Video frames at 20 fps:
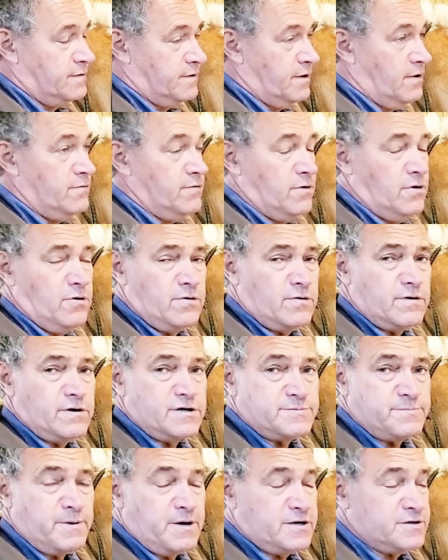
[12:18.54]
don't order
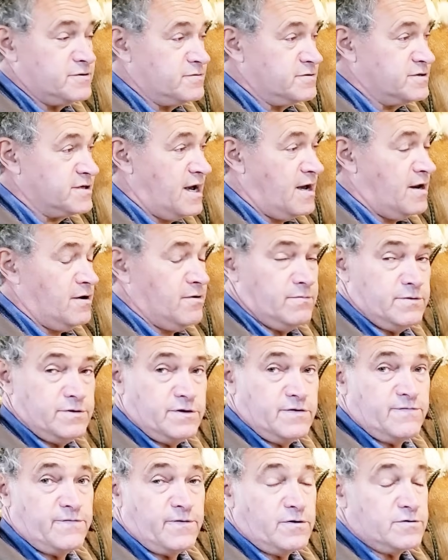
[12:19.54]
a special saddle when
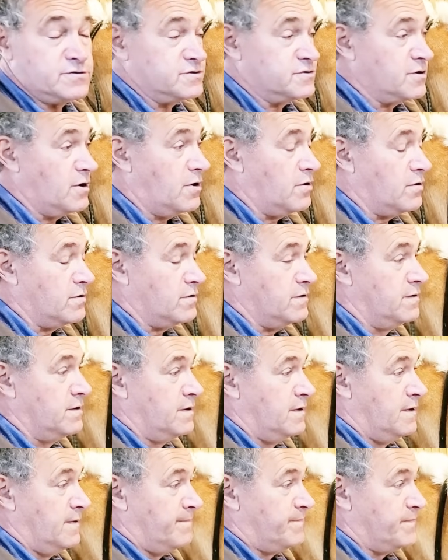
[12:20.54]
you first start.
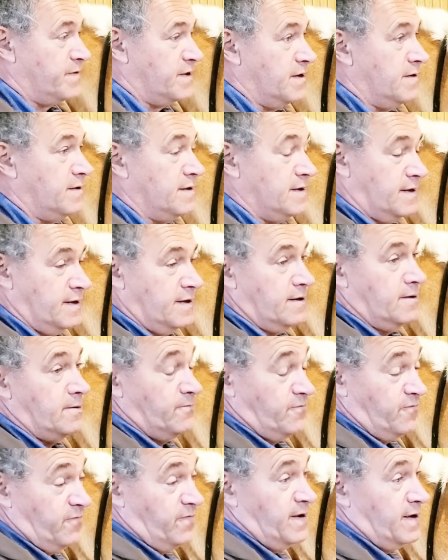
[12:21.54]
Get, get
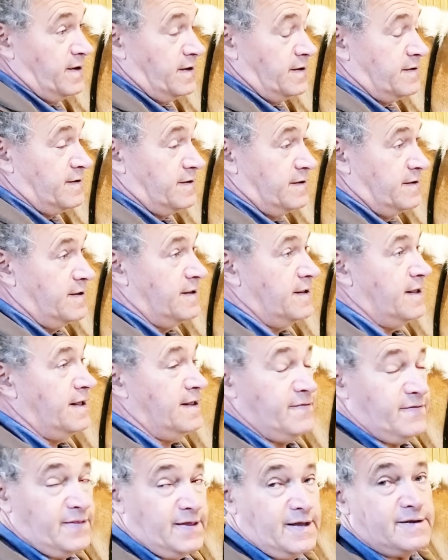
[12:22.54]
them fit
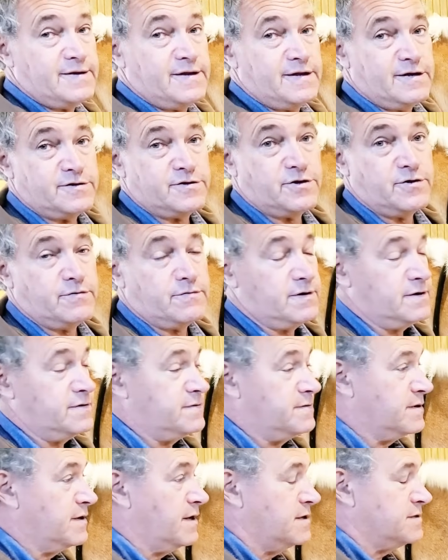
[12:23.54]
and then get you a
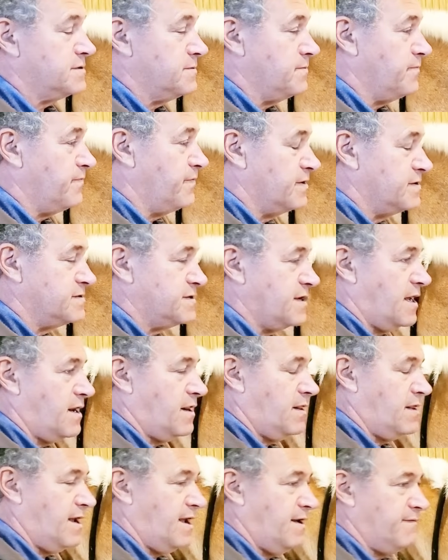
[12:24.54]
custom fit
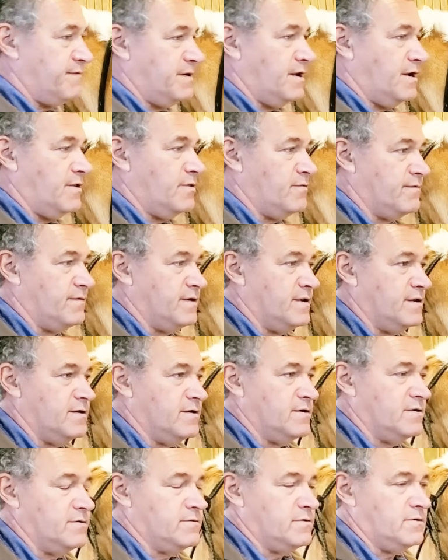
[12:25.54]
saddle. I have another
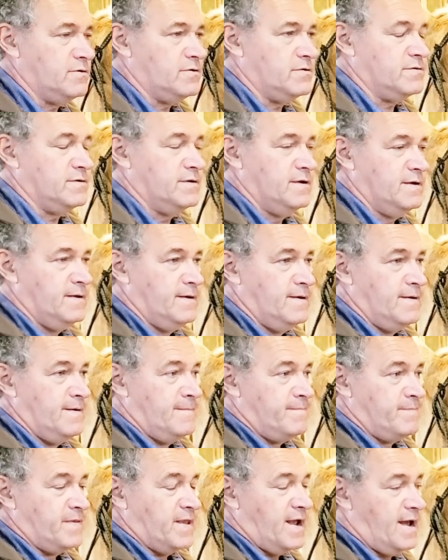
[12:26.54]
video on
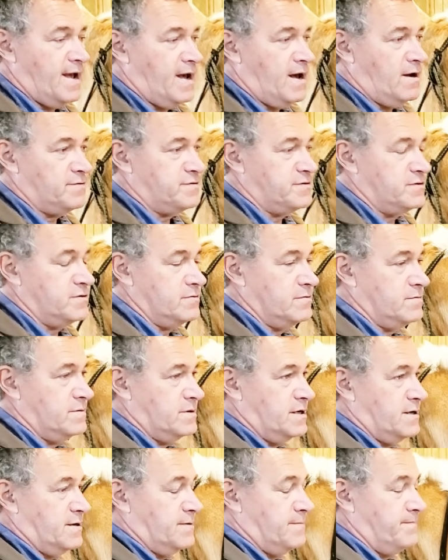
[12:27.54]
how to
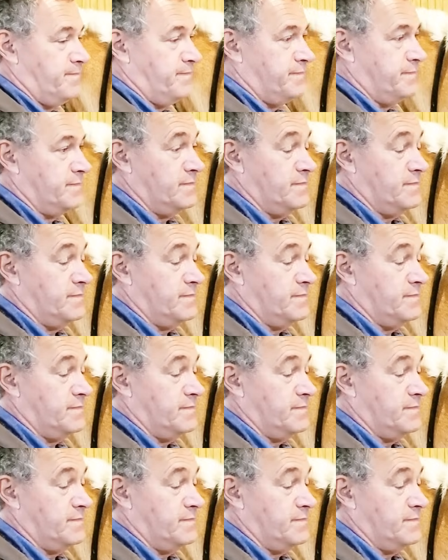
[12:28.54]
uh,